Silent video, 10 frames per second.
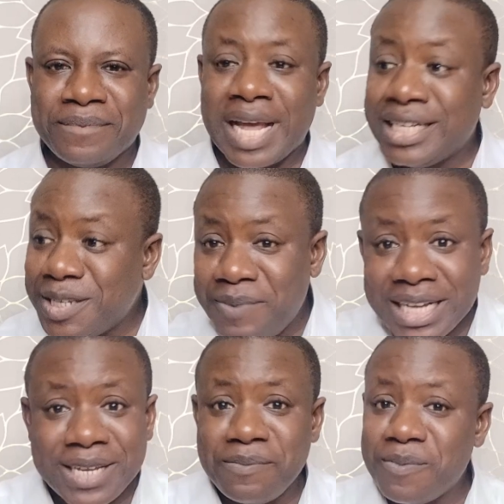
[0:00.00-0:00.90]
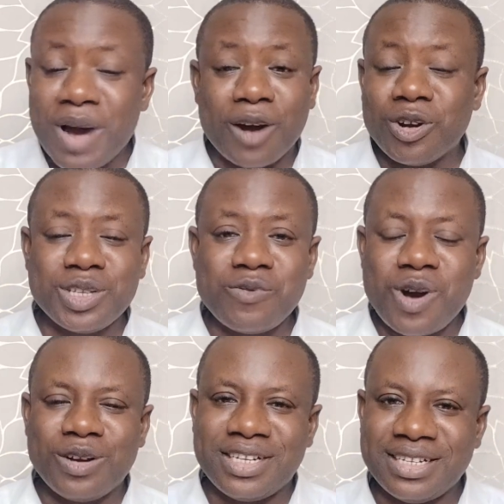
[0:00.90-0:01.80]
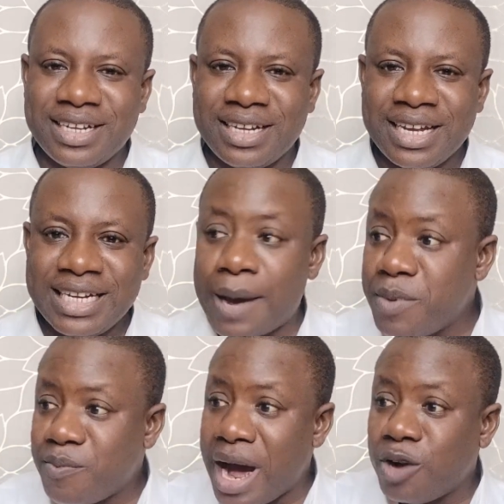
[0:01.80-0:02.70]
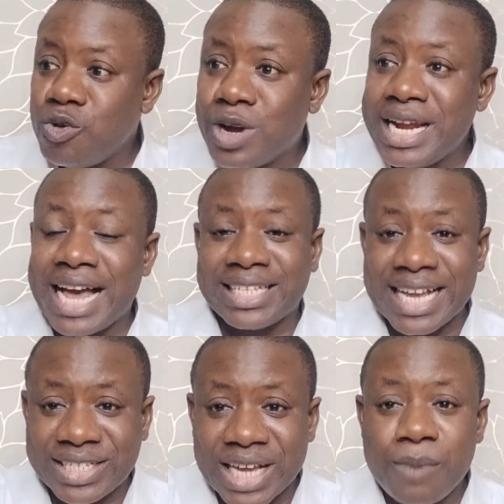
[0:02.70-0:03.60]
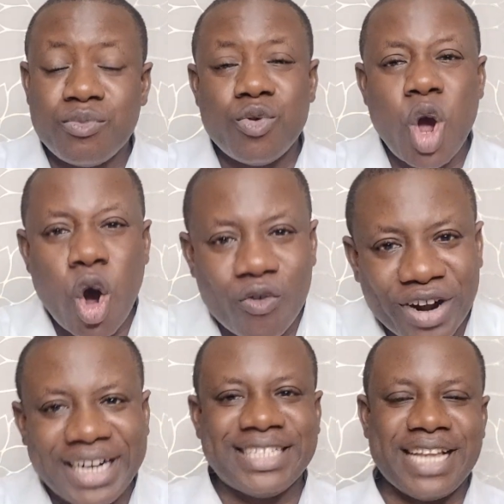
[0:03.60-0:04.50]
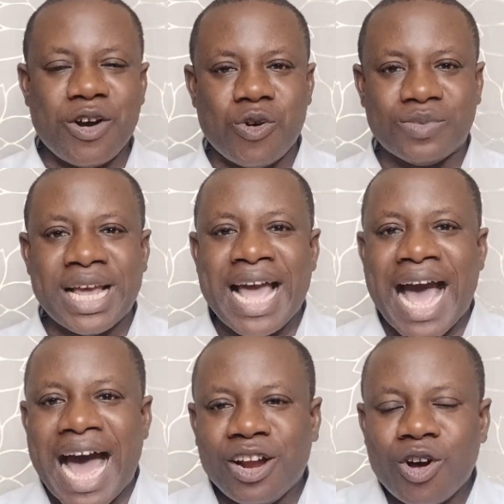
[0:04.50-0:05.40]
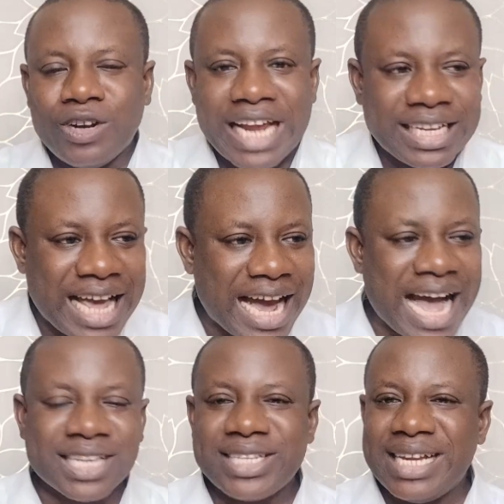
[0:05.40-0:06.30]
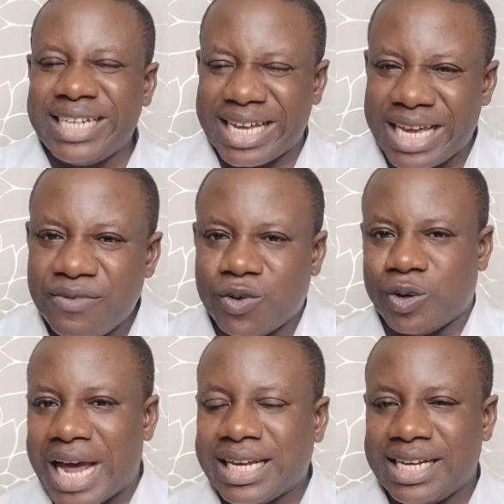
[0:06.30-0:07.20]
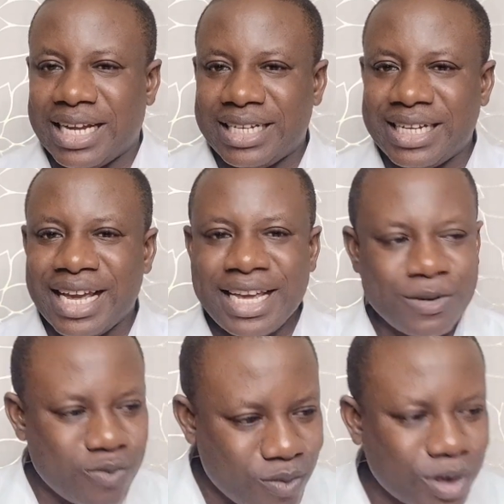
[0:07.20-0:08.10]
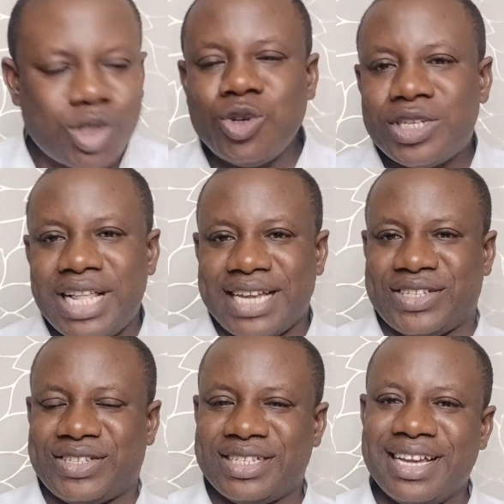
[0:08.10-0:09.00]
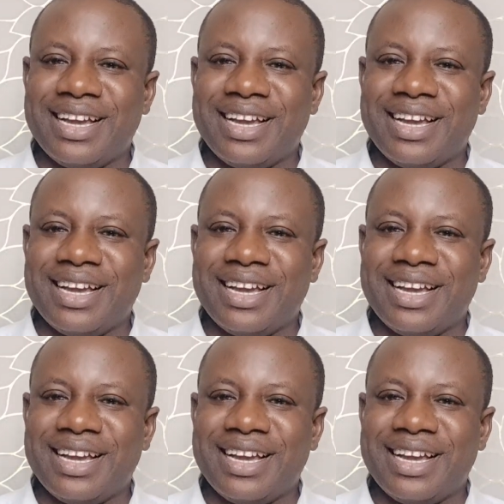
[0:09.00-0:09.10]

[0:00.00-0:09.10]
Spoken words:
That is blessing people across the world. That people are looking as an example of Christian homes. And that counsel they gave to that lady was useless.